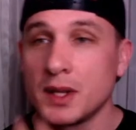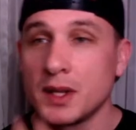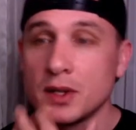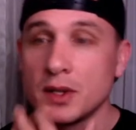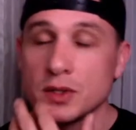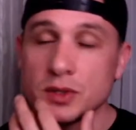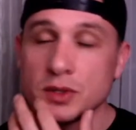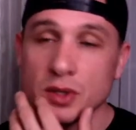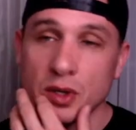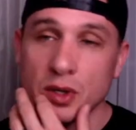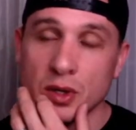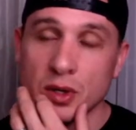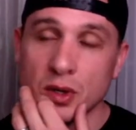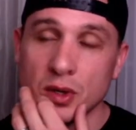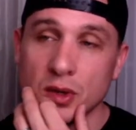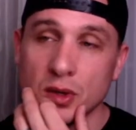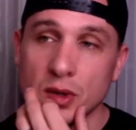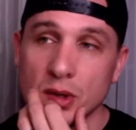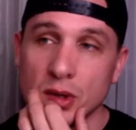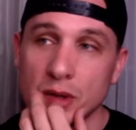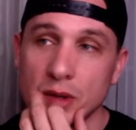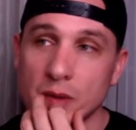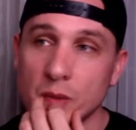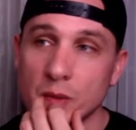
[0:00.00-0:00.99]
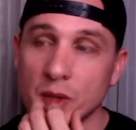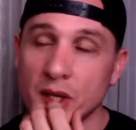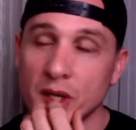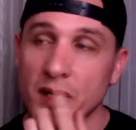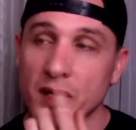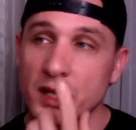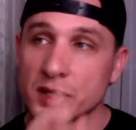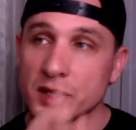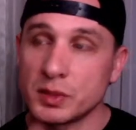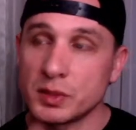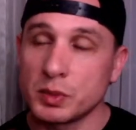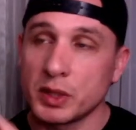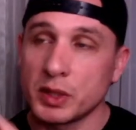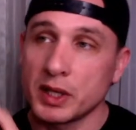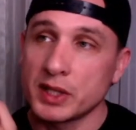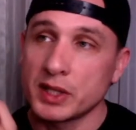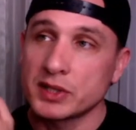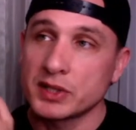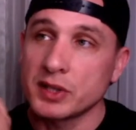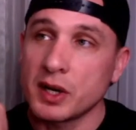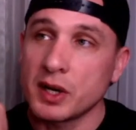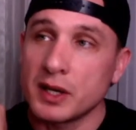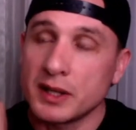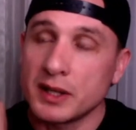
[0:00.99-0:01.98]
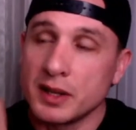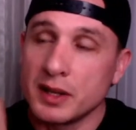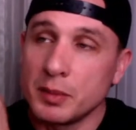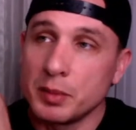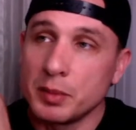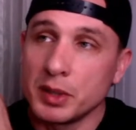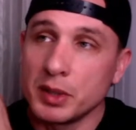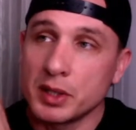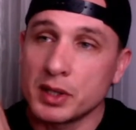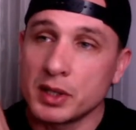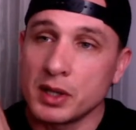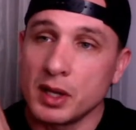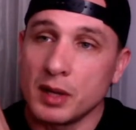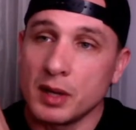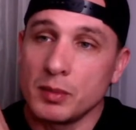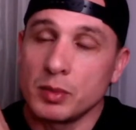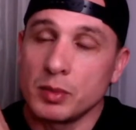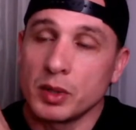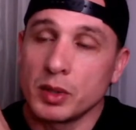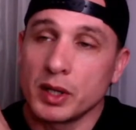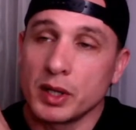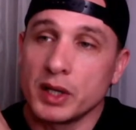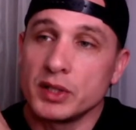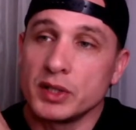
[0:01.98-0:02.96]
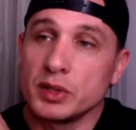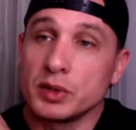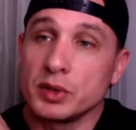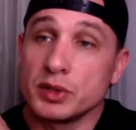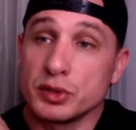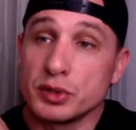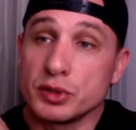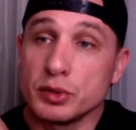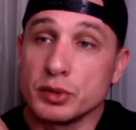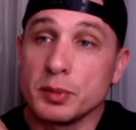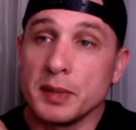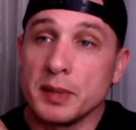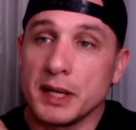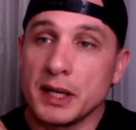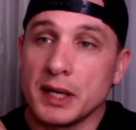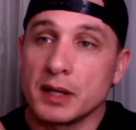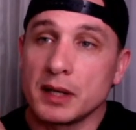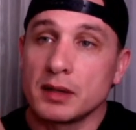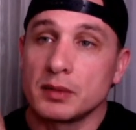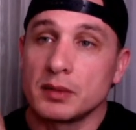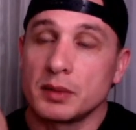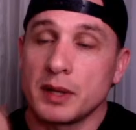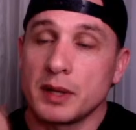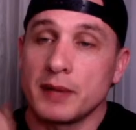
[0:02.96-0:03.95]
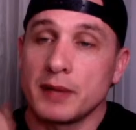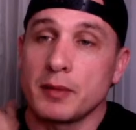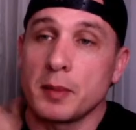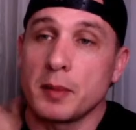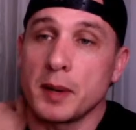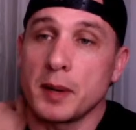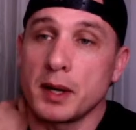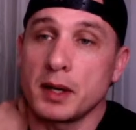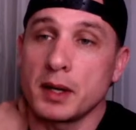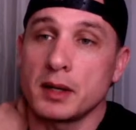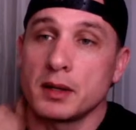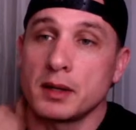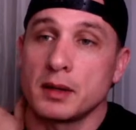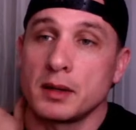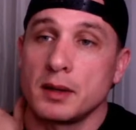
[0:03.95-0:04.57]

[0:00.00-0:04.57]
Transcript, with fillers: So we're gonna we're gonna start it in the book club. We're gonna do a Zoom meeting with everybody,